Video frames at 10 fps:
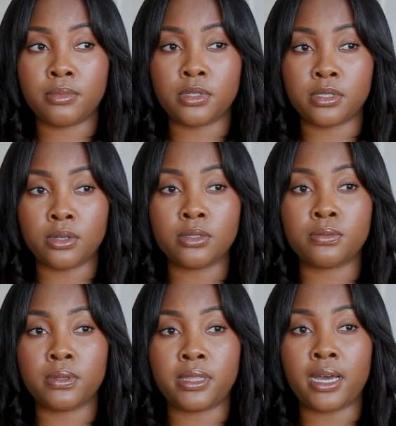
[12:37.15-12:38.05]

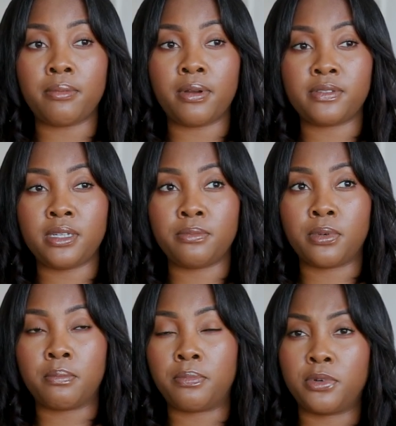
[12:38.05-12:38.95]
results with that but I've seen
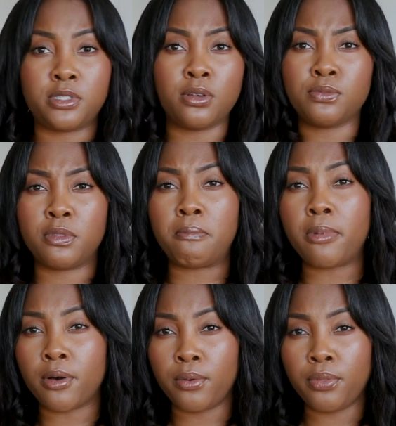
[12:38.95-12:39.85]
results with
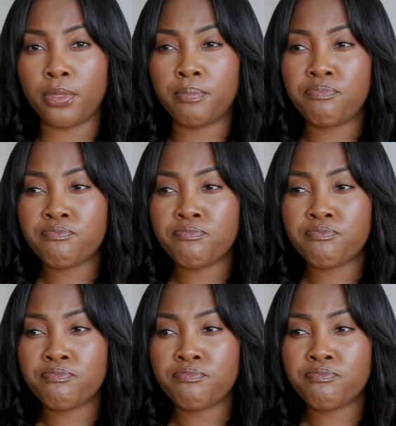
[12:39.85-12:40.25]
both